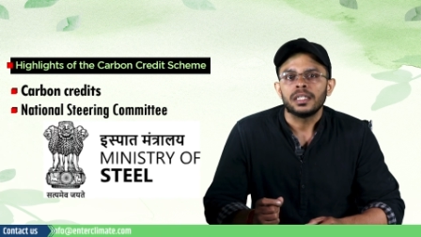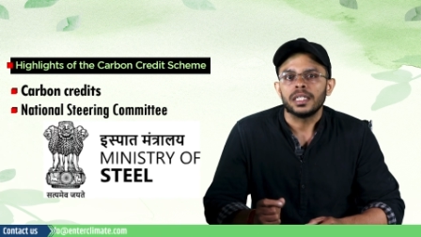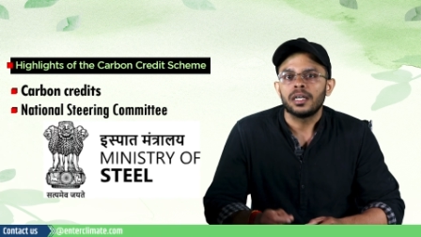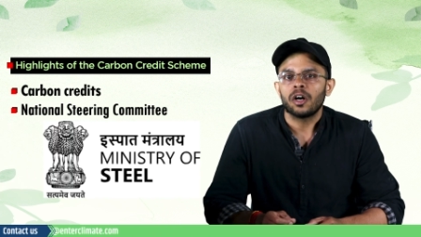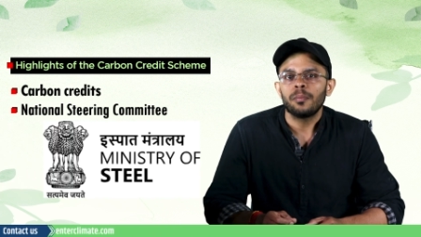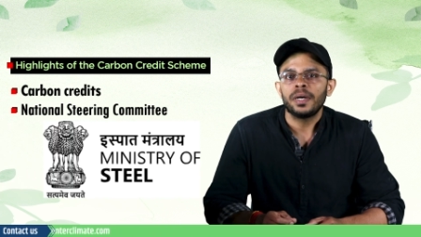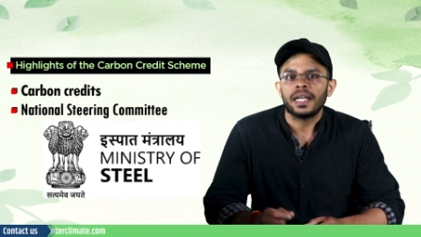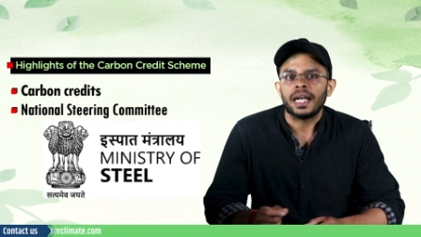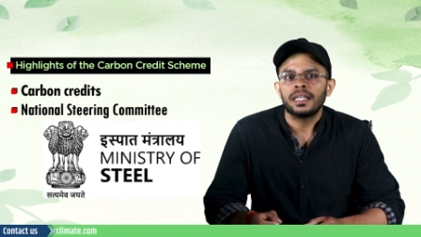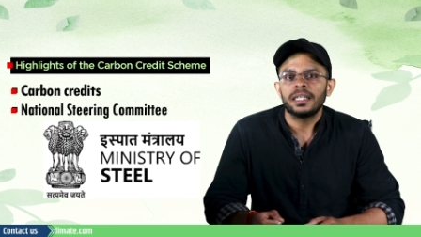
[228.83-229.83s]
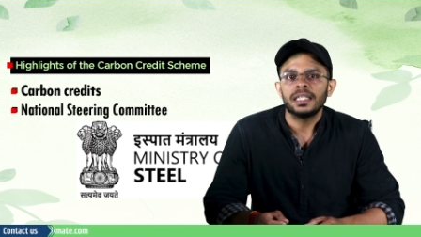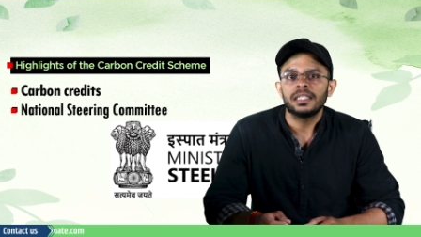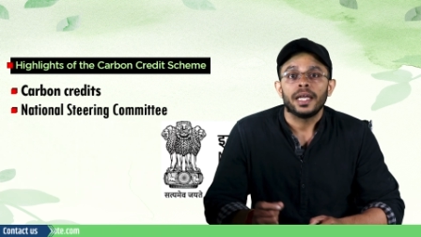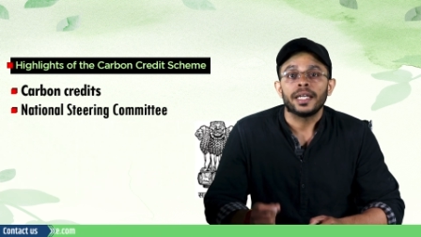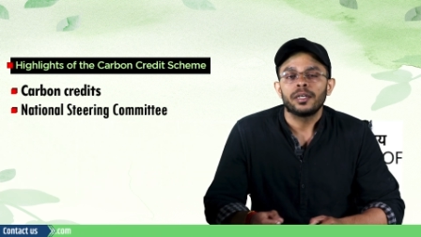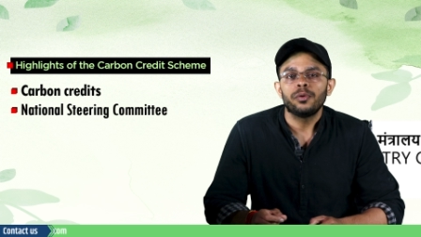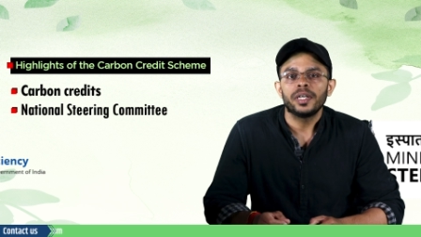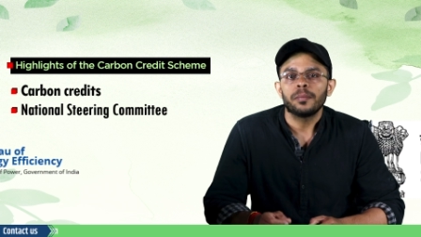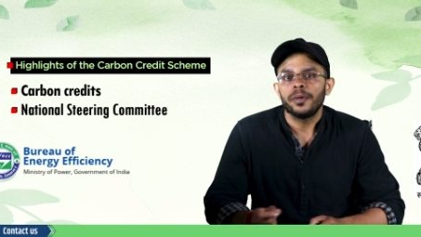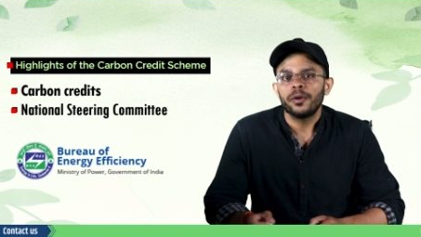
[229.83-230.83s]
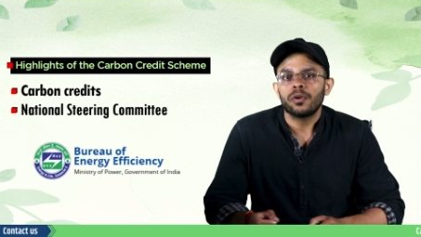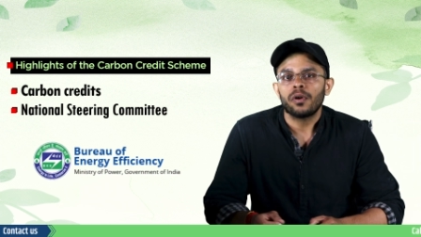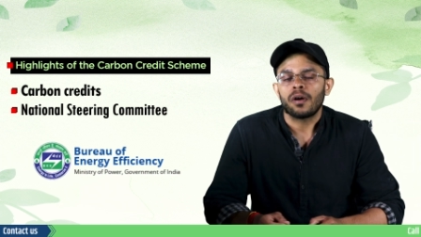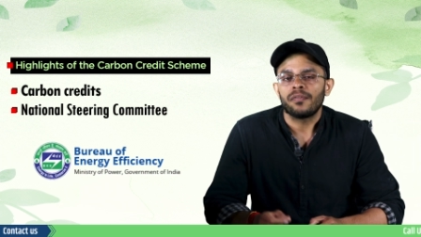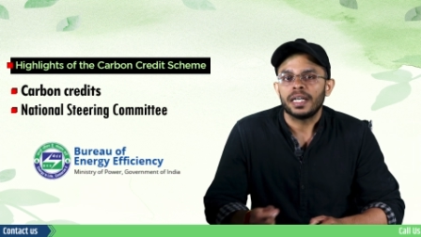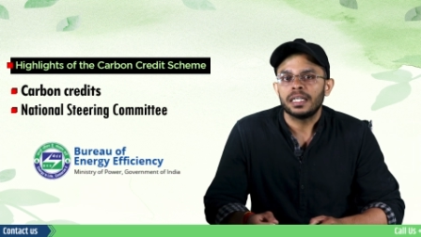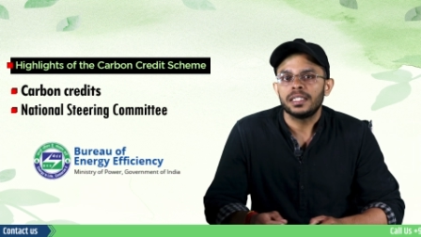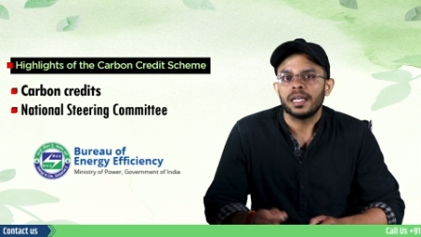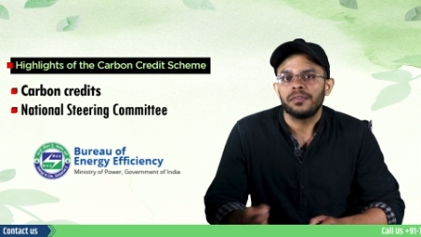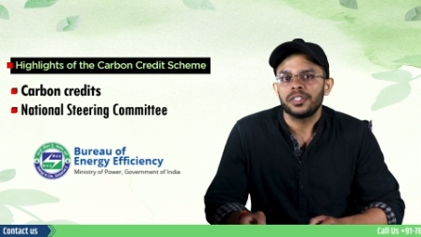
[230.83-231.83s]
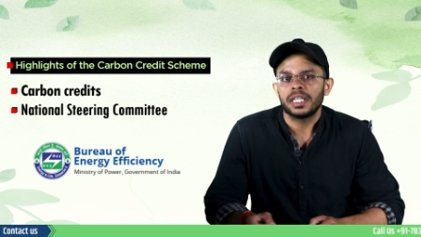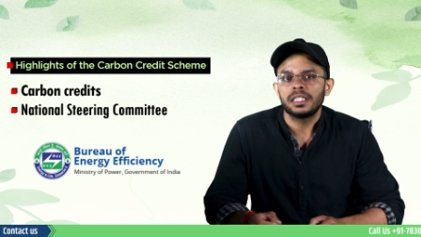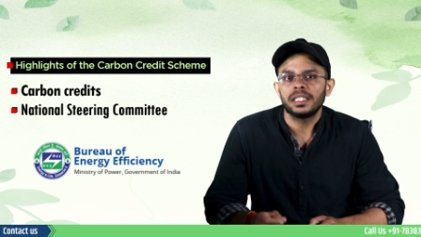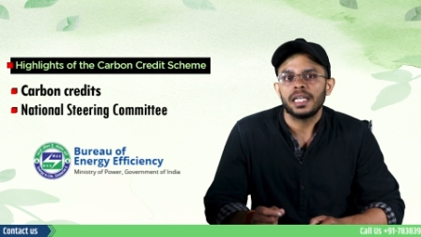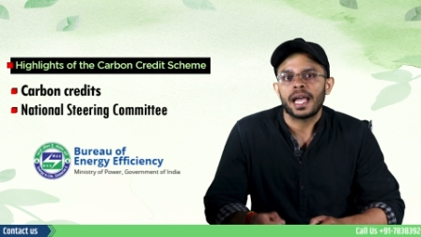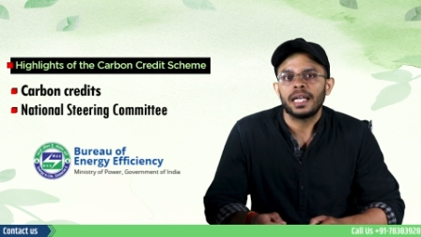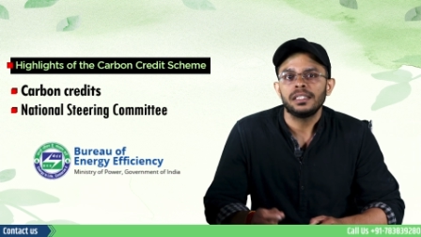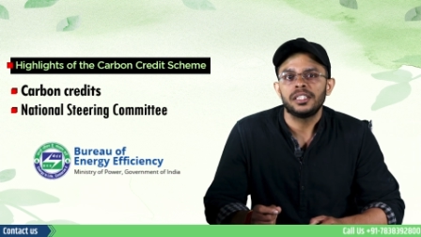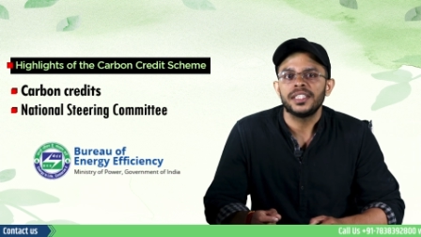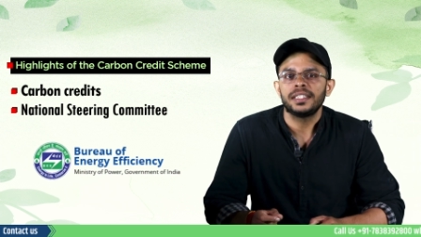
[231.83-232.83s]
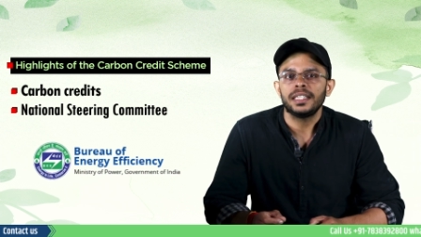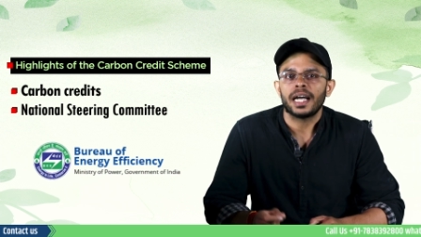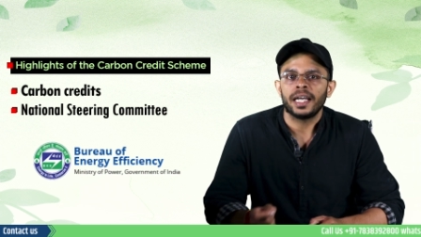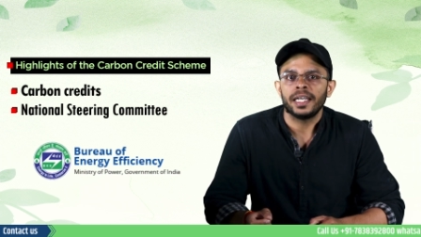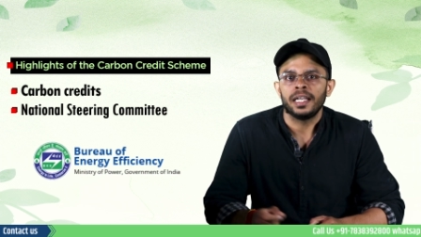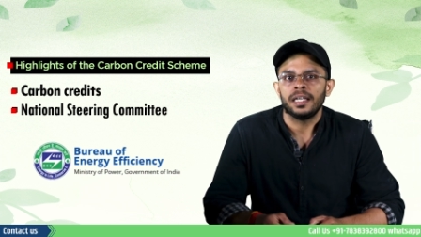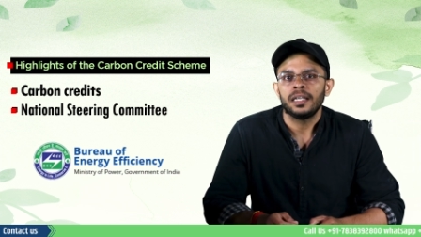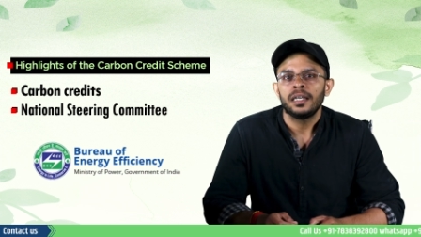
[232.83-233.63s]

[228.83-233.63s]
the government entities including Bureau of Energy Efficiency and GCIL.